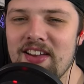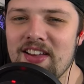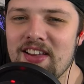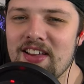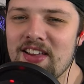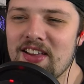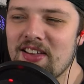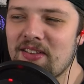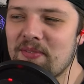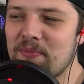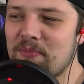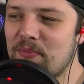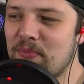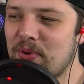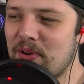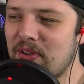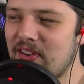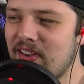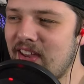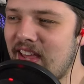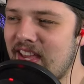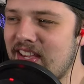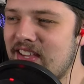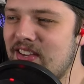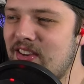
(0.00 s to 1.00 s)
But,
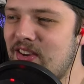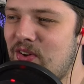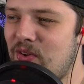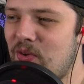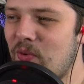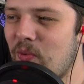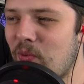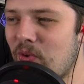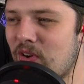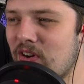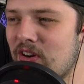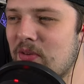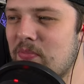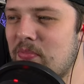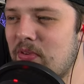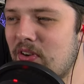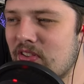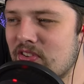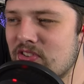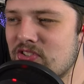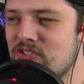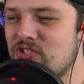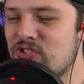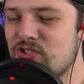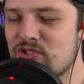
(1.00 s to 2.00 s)
like, Warner
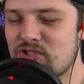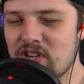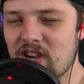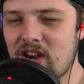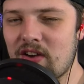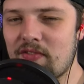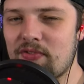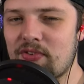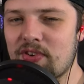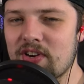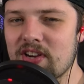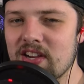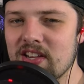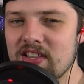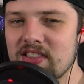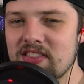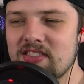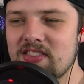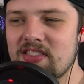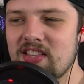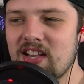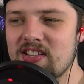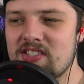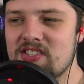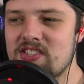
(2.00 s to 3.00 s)
Brothers Discovery,
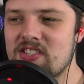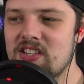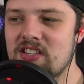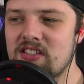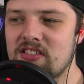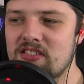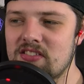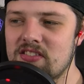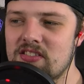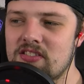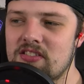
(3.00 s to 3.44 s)
that's it.